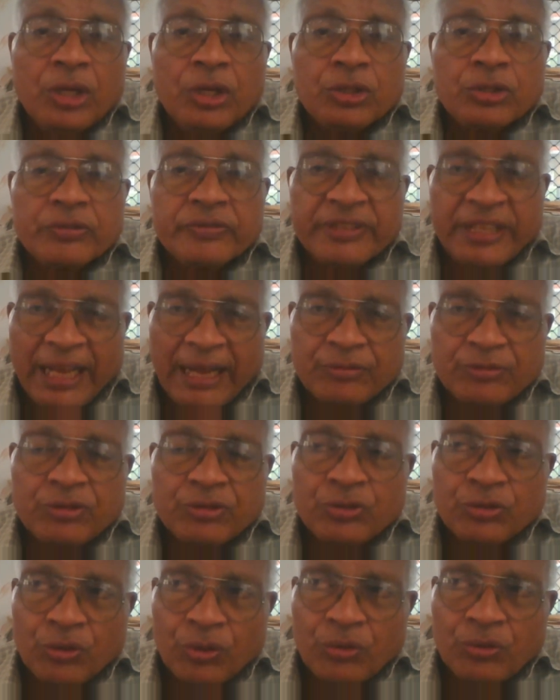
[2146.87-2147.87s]
So we have
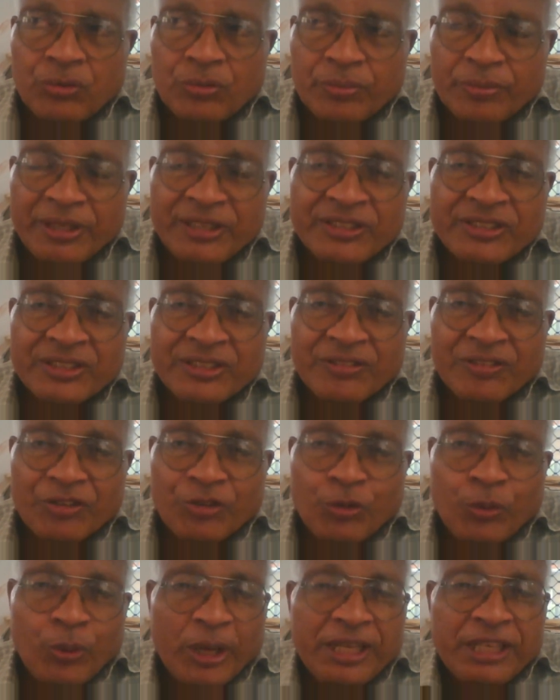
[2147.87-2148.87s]
to know, means
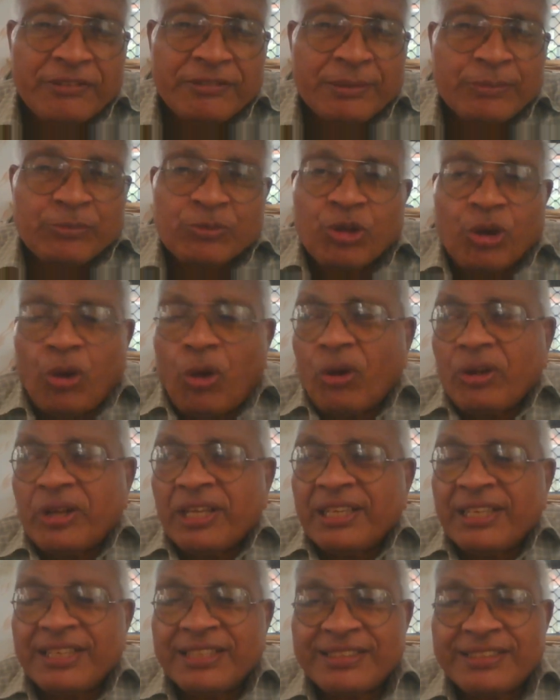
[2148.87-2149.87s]
quality I'm
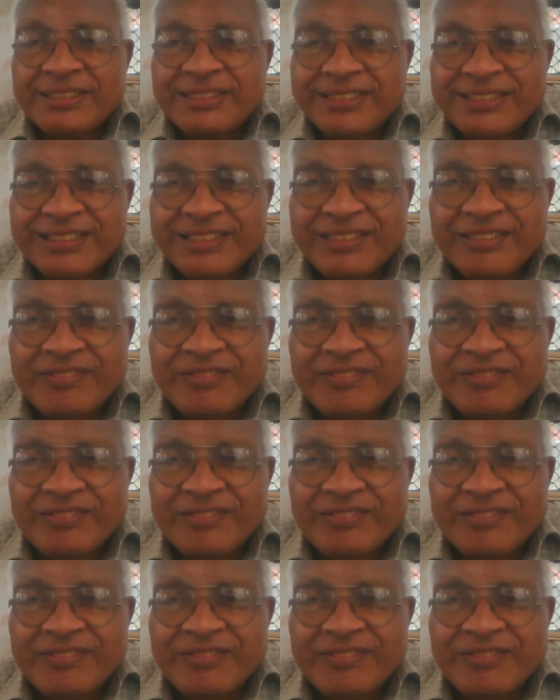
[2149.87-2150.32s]
talking is